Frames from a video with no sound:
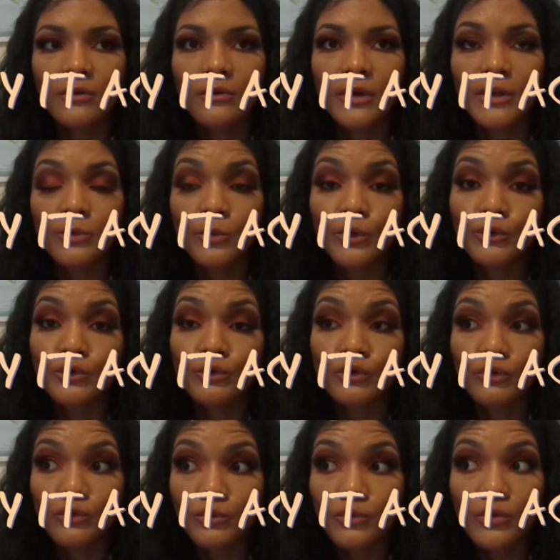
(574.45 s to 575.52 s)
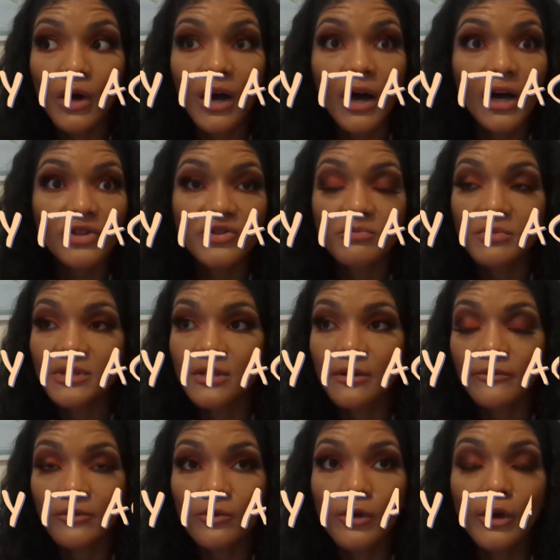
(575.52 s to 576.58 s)
And when you do 100% of
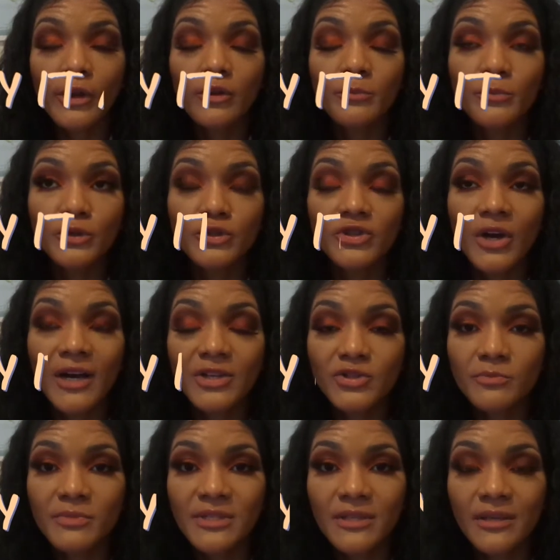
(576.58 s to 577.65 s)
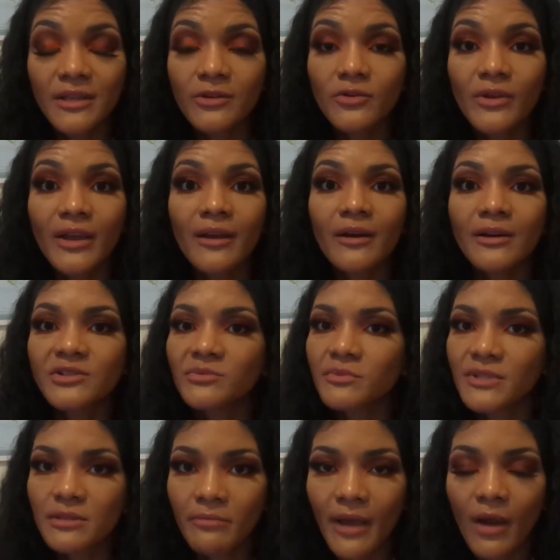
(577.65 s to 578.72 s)
the work and you put your 100% in, you get
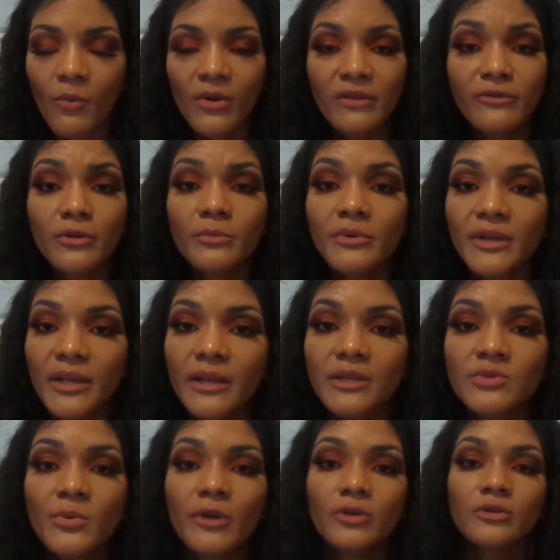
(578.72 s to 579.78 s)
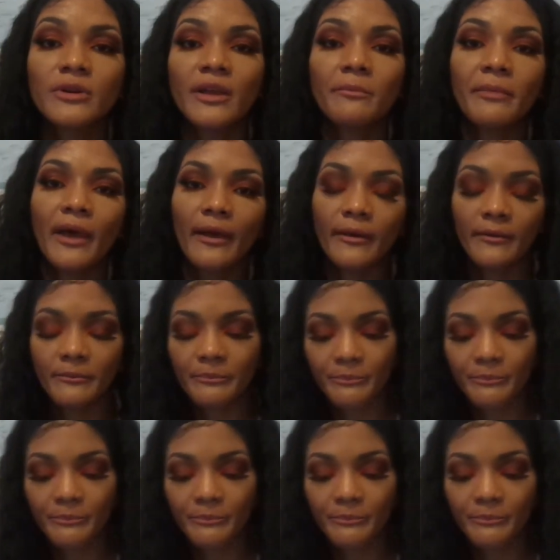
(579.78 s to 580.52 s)
100% back. Whatever you put in is what you get back.